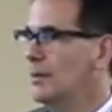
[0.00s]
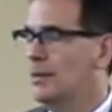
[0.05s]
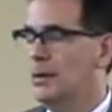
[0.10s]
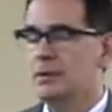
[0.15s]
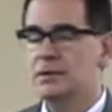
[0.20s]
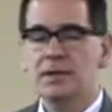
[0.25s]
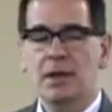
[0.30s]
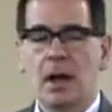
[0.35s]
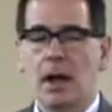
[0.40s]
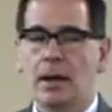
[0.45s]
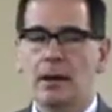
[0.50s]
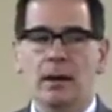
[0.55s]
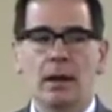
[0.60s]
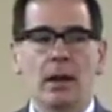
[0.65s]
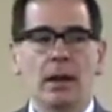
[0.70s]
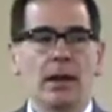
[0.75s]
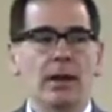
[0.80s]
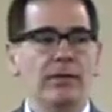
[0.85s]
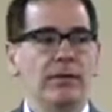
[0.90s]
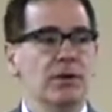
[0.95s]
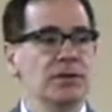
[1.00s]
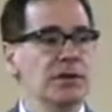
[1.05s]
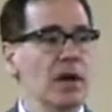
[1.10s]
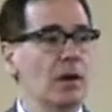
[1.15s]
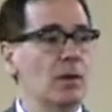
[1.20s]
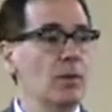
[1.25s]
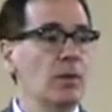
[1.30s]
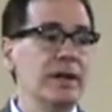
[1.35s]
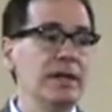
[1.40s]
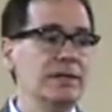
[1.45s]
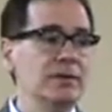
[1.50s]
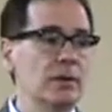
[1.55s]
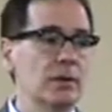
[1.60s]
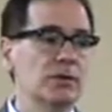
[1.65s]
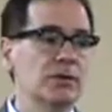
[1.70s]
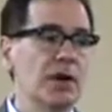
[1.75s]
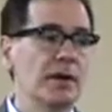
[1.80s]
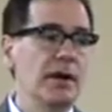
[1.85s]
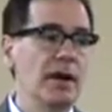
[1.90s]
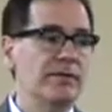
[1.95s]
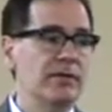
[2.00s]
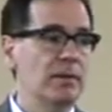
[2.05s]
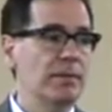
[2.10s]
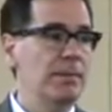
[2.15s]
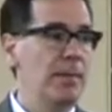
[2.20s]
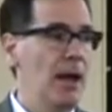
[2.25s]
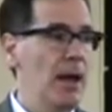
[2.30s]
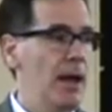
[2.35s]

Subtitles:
There's not research on every